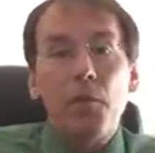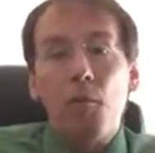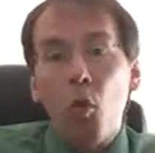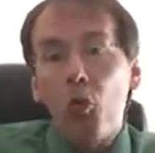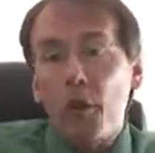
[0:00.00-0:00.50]
The
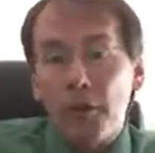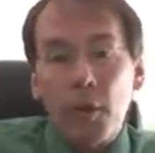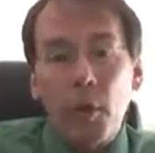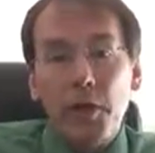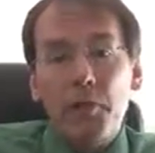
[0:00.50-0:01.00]
more
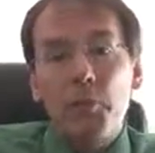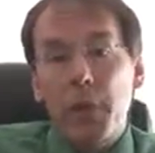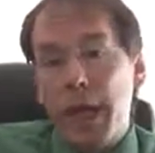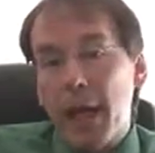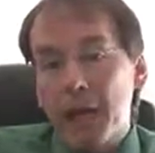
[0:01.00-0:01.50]
different questions
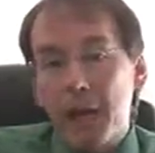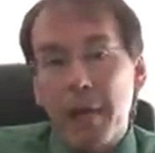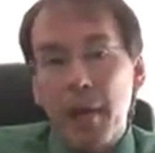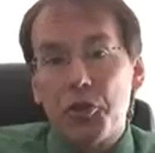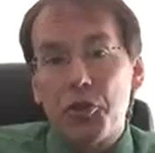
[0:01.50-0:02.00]
we ask
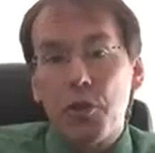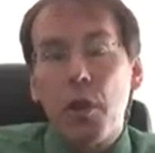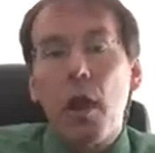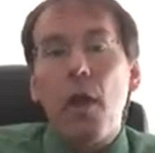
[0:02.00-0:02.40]
about you,